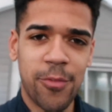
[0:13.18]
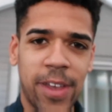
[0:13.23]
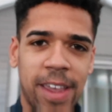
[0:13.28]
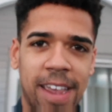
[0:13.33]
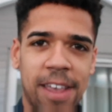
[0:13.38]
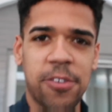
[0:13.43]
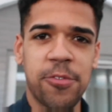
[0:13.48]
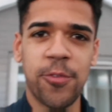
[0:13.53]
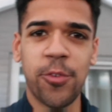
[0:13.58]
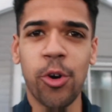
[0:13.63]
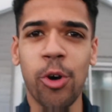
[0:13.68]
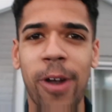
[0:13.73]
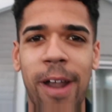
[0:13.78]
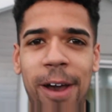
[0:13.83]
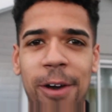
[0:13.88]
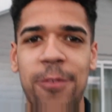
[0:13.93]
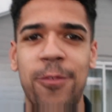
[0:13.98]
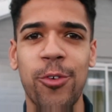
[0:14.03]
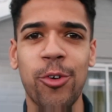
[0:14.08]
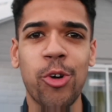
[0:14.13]
think it's four
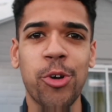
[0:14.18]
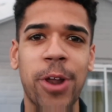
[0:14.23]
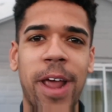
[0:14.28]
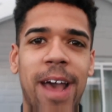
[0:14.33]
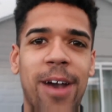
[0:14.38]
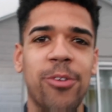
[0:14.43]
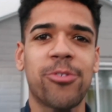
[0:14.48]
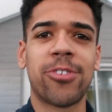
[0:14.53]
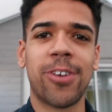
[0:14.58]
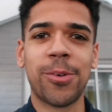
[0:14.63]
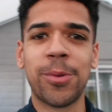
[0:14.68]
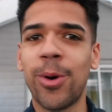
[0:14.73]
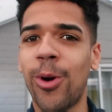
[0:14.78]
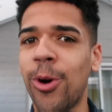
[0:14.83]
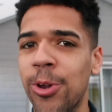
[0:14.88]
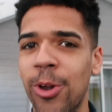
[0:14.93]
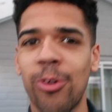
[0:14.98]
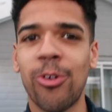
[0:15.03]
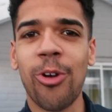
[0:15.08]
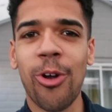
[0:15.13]
out of four now, so we're
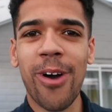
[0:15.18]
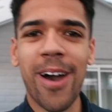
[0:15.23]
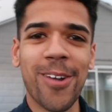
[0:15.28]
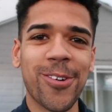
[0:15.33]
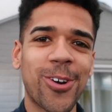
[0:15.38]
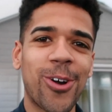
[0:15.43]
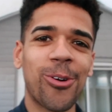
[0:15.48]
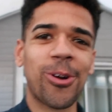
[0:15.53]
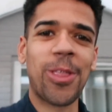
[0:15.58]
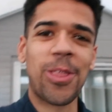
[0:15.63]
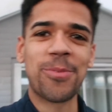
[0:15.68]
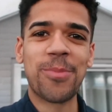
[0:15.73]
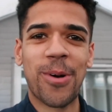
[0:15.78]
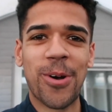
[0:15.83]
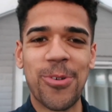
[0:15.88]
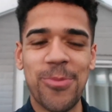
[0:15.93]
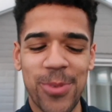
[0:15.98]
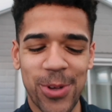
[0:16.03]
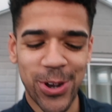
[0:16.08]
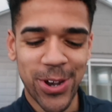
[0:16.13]
on a right roll at the
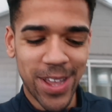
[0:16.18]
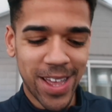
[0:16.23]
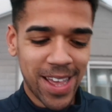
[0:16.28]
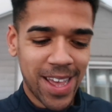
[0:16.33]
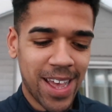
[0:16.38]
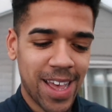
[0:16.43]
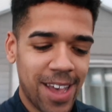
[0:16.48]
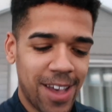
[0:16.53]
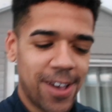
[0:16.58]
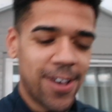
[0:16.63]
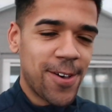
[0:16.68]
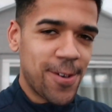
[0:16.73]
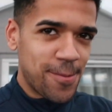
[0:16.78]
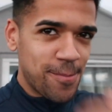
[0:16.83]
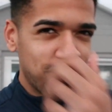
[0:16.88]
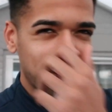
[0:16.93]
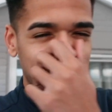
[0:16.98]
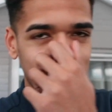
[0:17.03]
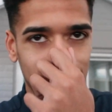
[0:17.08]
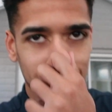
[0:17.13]
moment.
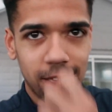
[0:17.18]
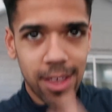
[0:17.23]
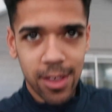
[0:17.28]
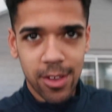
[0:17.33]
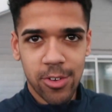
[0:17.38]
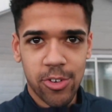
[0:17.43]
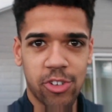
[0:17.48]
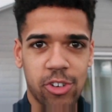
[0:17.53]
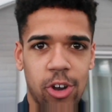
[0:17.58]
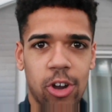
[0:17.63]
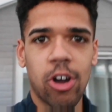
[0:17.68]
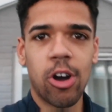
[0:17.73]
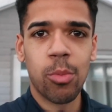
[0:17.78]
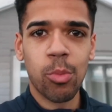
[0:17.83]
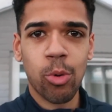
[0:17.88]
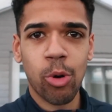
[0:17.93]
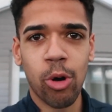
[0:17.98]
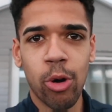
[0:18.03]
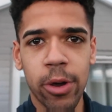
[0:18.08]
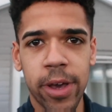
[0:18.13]
Um, shock
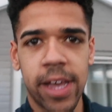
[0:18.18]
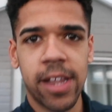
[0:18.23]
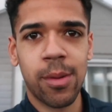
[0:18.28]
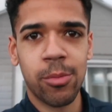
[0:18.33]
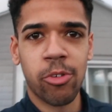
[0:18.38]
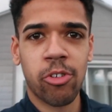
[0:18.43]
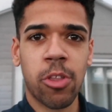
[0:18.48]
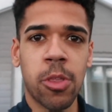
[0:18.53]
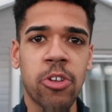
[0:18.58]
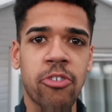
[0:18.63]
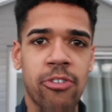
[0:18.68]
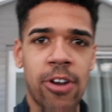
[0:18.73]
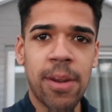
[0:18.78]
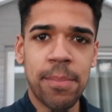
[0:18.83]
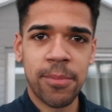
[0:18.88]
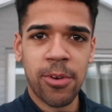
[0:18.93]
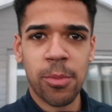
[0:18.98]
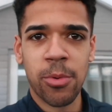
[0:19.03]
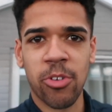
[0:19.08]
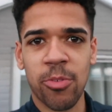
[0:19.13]
on walking. I'm just on the
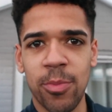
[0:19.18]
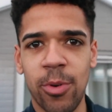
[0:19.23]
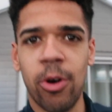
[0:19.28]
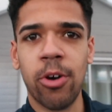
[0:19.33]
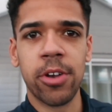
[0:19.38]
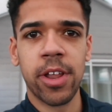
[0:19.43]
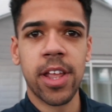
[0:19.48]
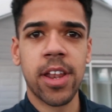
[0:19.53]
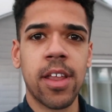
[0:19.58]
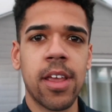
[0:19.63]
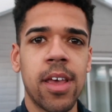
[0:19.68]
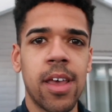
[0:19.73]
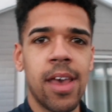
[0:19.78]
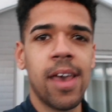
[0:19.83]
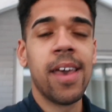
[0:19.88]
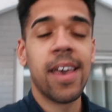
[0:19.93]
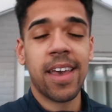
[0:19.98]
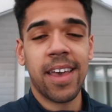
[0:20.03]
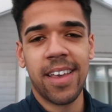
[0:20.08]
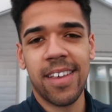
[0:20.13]
treadmill this morning.
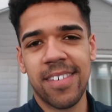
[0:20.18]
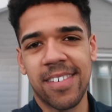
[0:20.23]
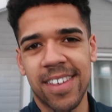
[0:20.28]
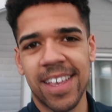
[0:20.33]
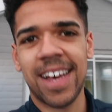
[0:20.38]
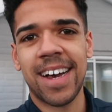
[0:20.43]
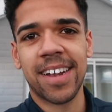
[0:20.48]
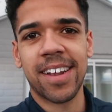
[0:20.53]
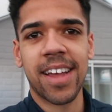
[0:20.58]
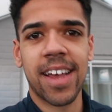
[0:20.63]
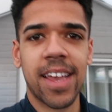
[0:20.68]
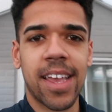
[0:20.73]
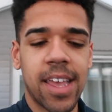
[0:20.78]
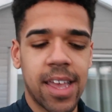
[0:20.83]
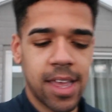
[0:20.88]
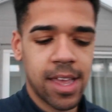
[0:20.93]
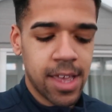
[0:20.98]
It is Saturday.